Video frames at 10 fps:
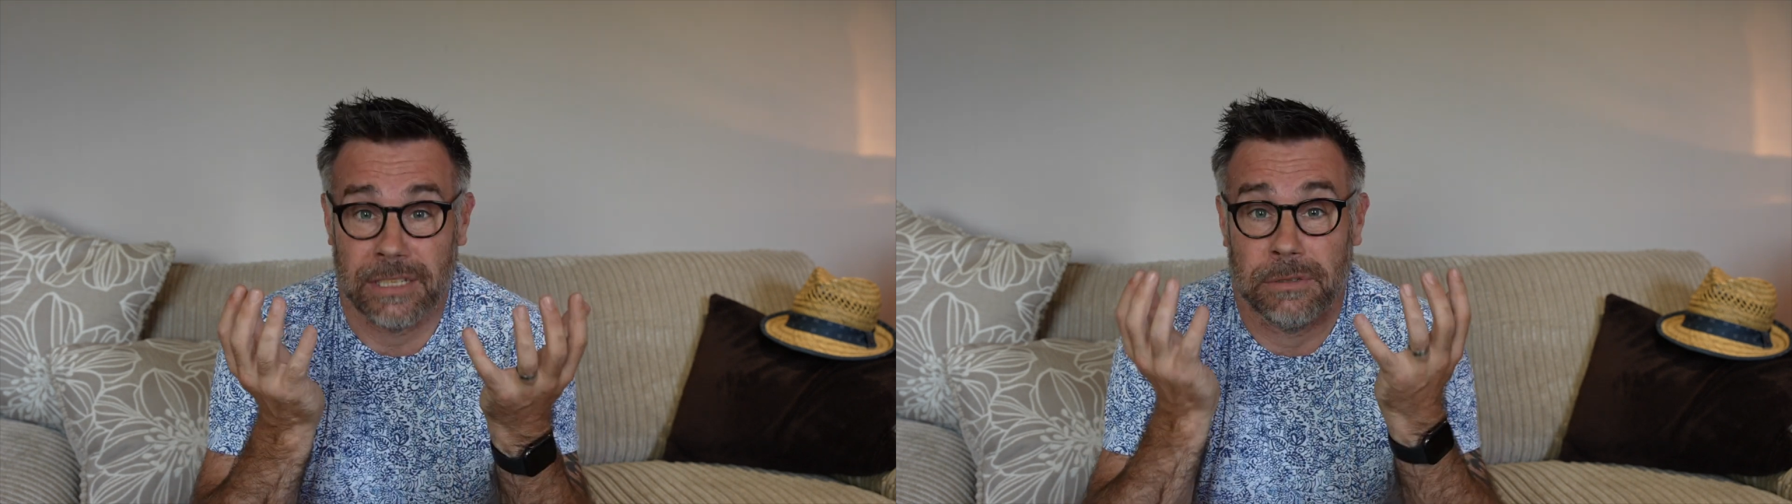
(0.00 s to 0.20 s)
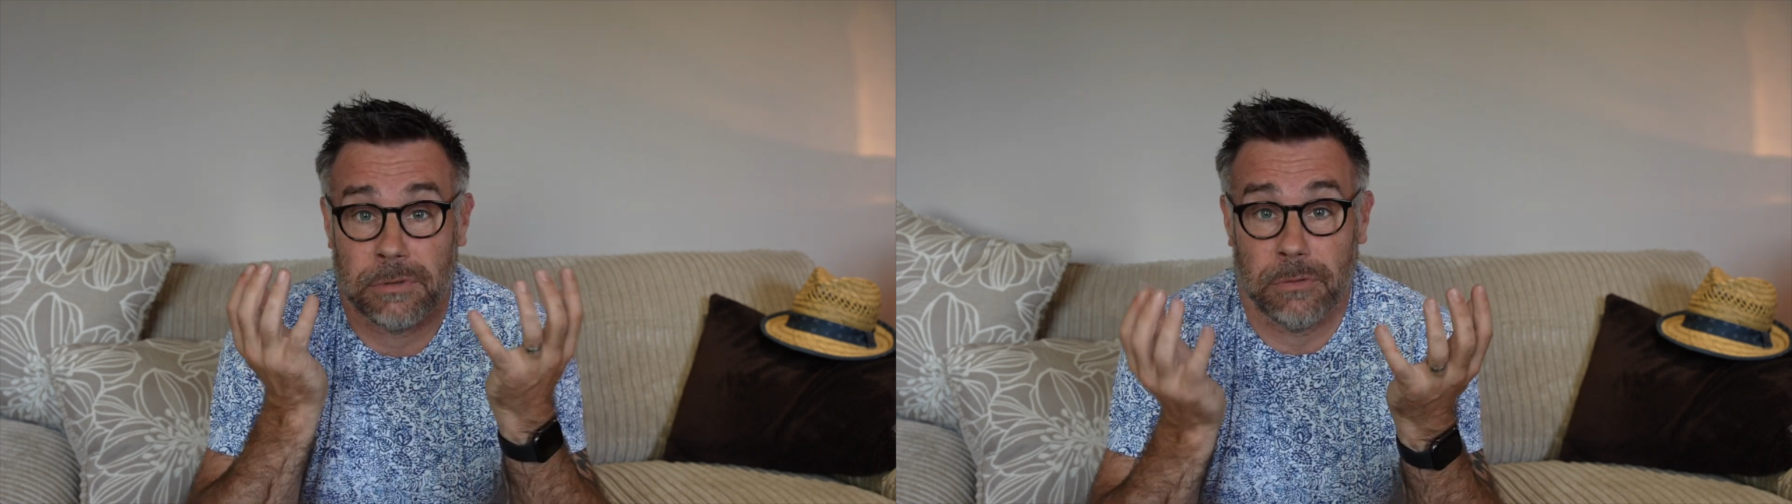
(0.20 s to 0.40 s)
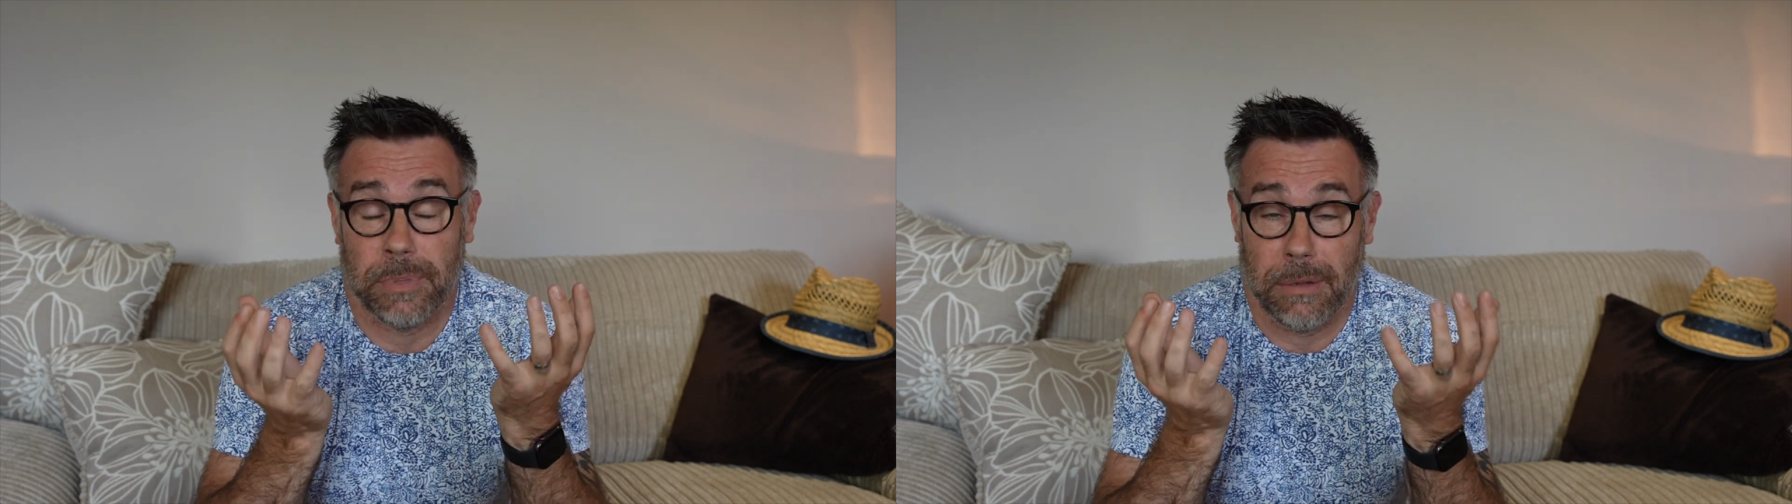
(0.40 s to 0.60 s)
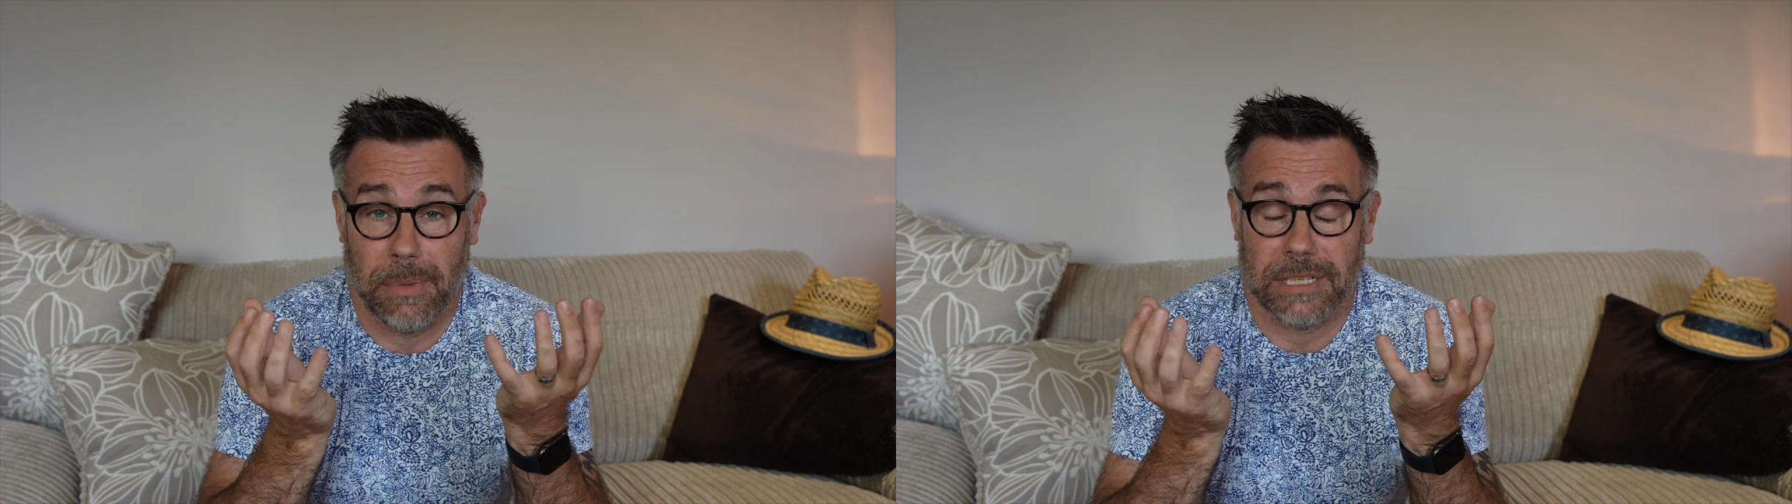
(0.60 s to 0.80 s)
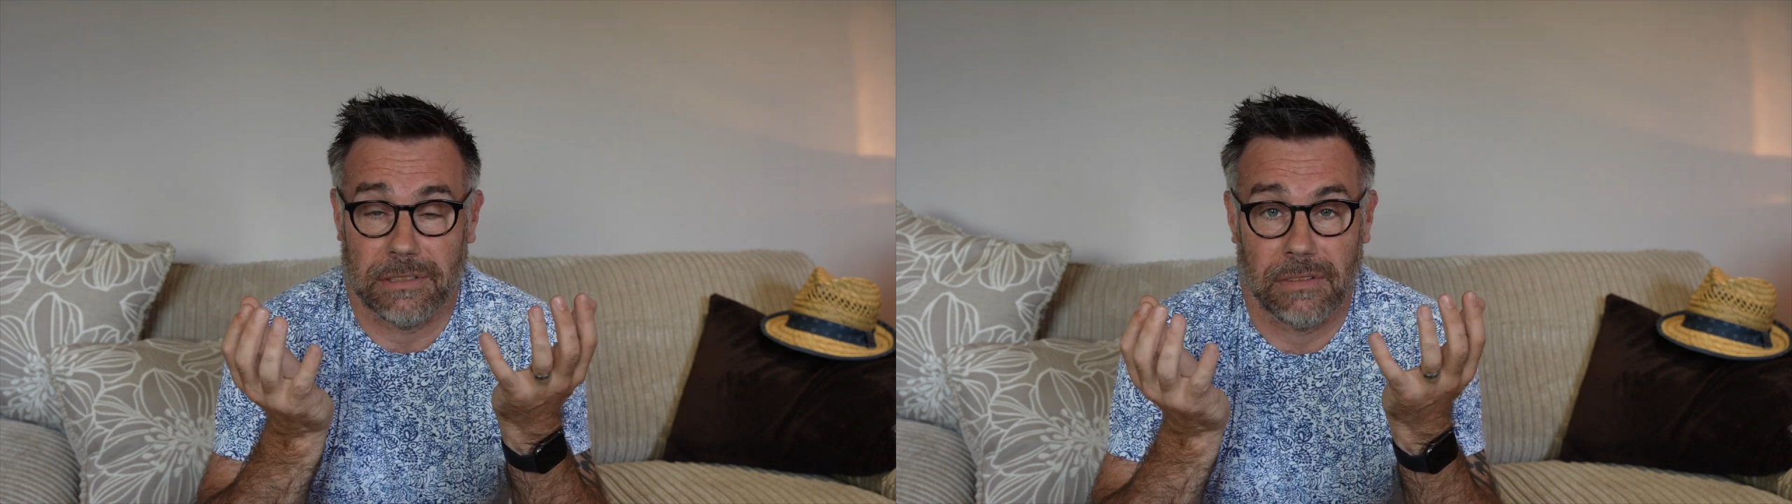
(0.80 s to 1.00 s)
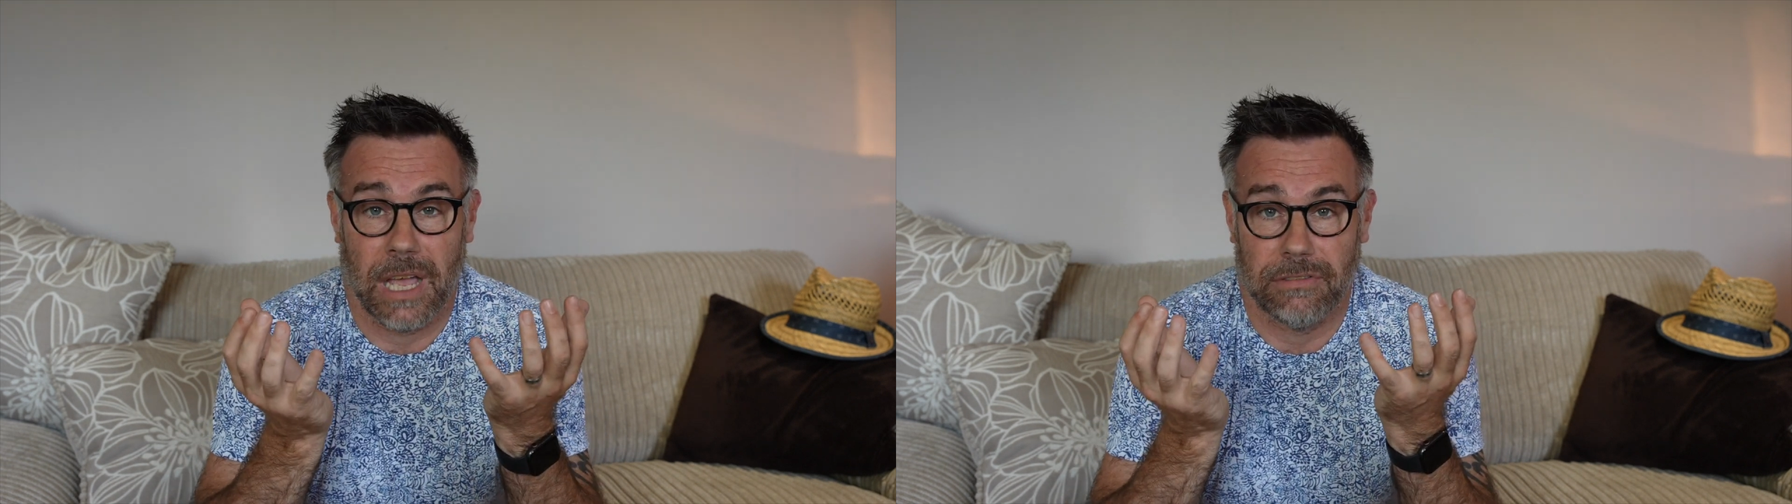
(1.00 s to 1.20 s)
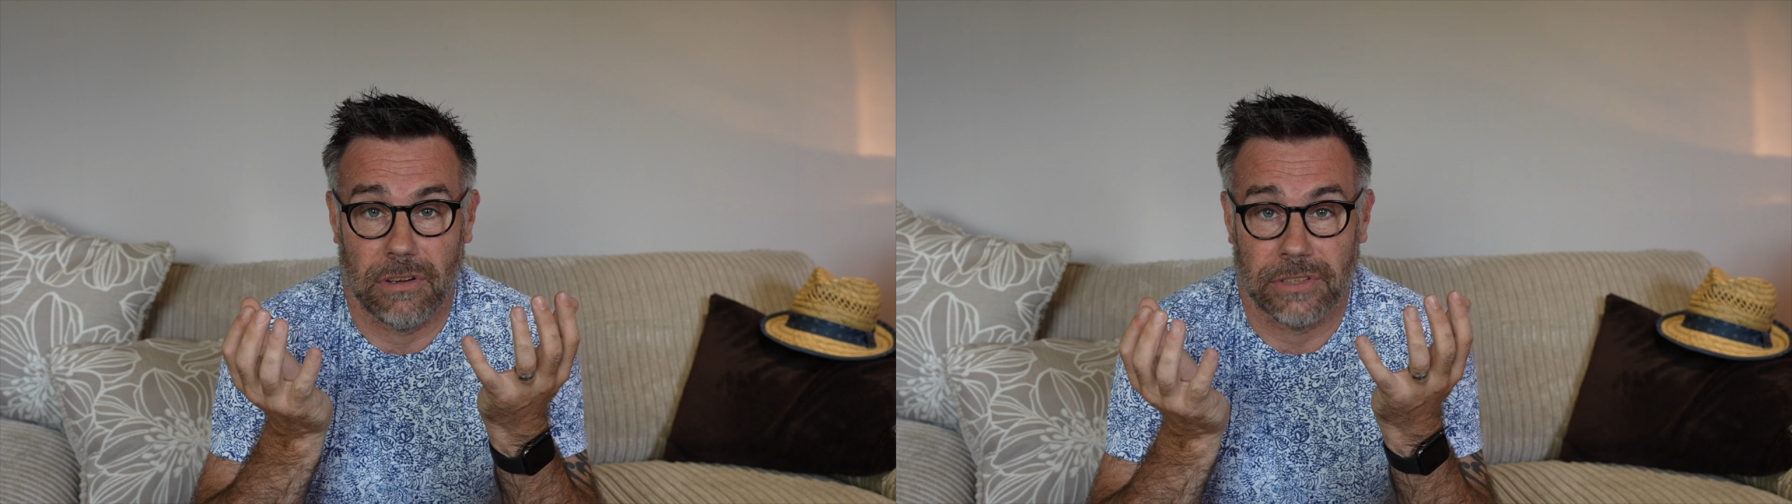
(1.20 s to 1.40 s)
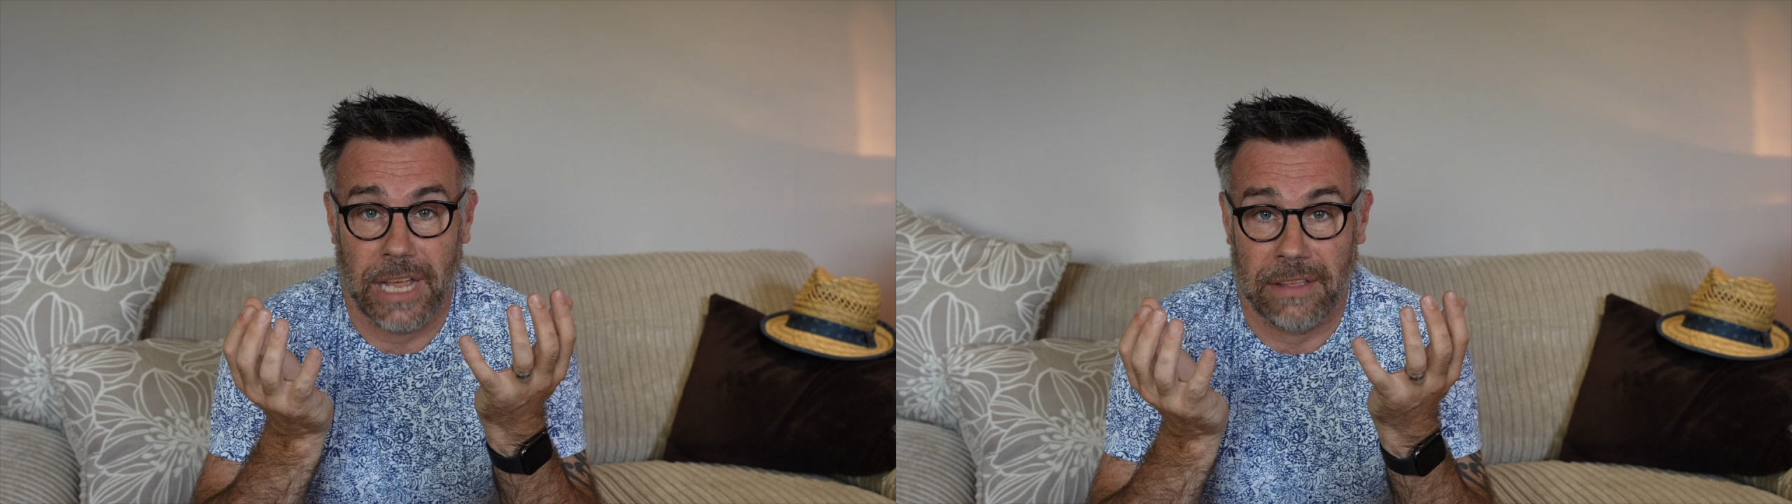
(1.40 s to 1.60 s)
could be a matter of life
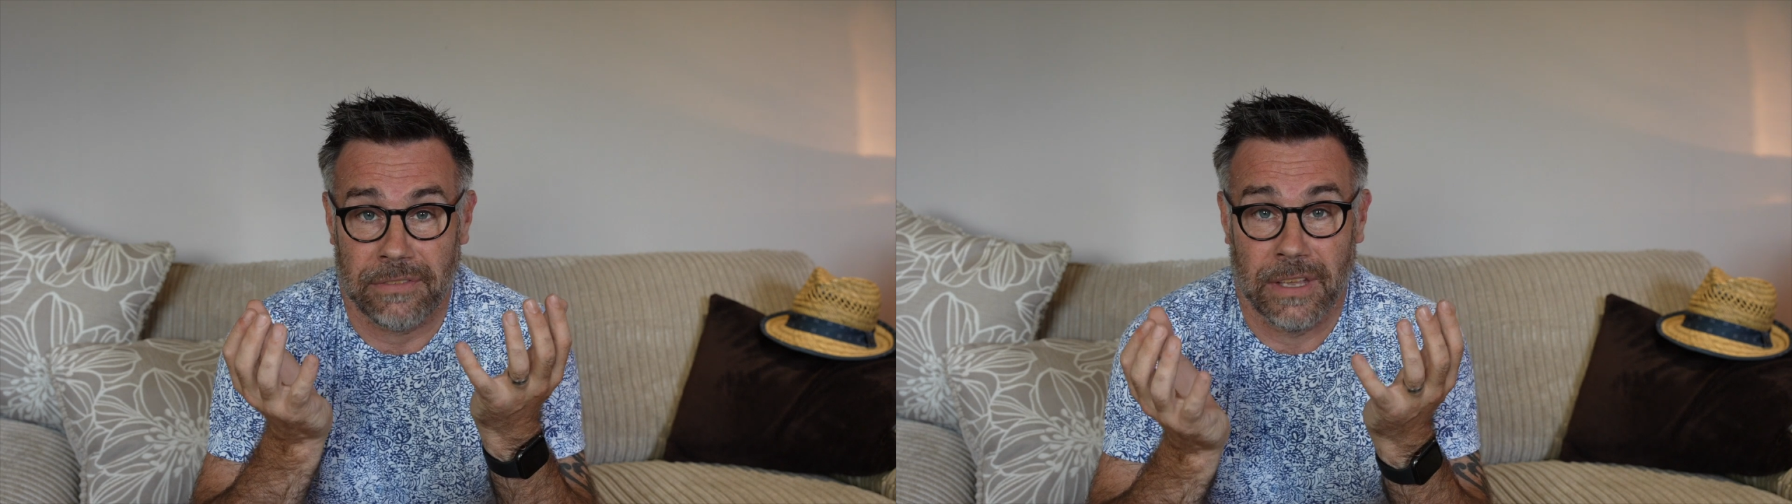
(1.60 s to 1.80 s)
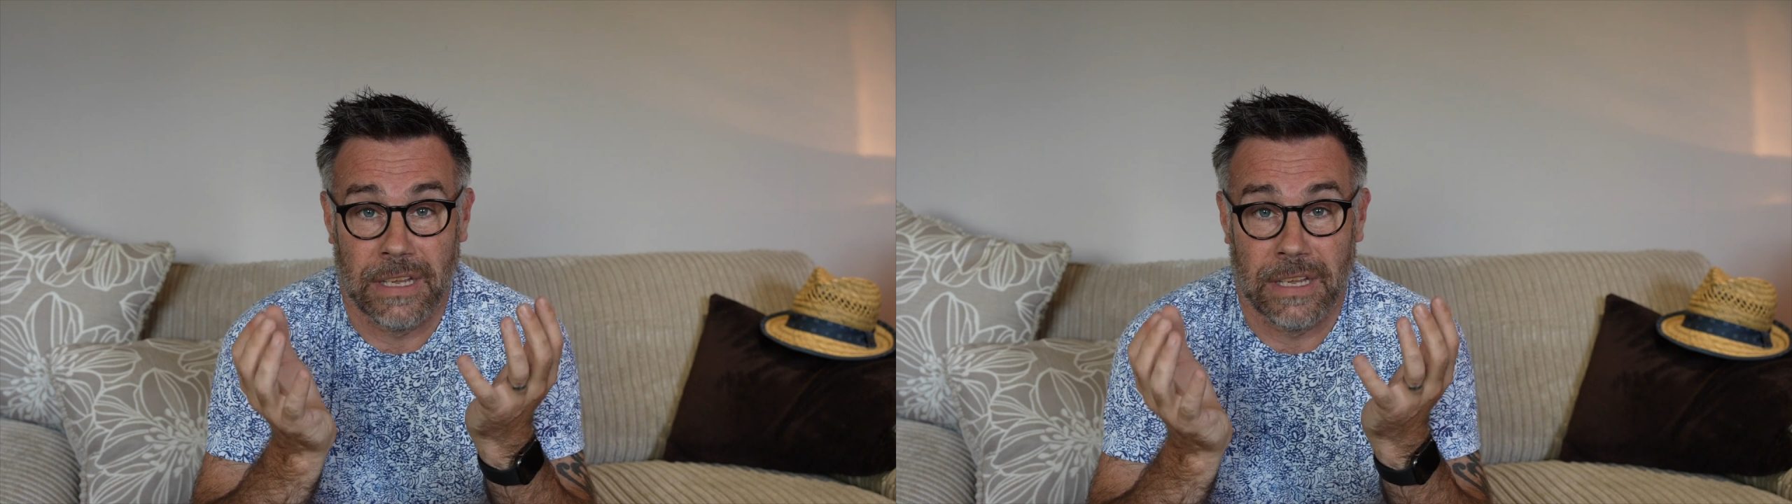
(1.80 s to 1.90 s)
or death.